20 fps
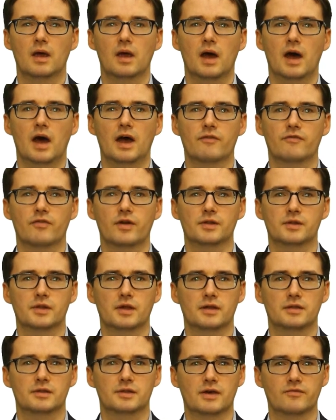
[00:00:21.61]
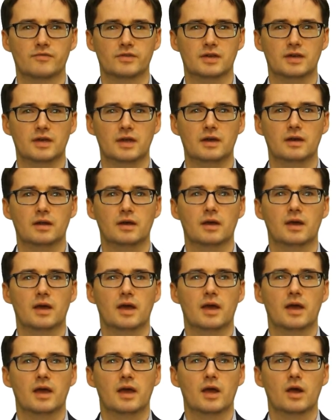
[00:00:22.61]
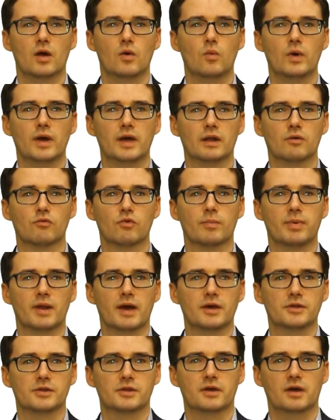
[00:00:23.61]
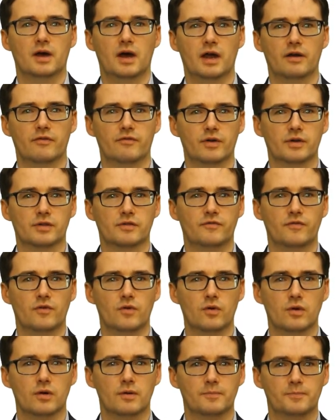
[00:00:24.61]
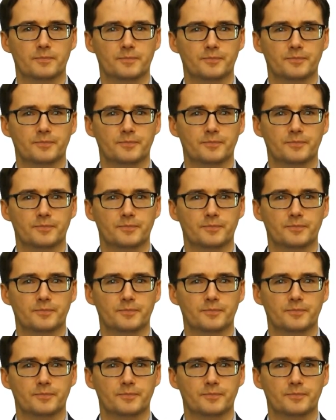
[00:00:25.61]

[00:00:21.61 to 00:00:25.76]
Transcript: IFRS 17 will replace IFRS 4,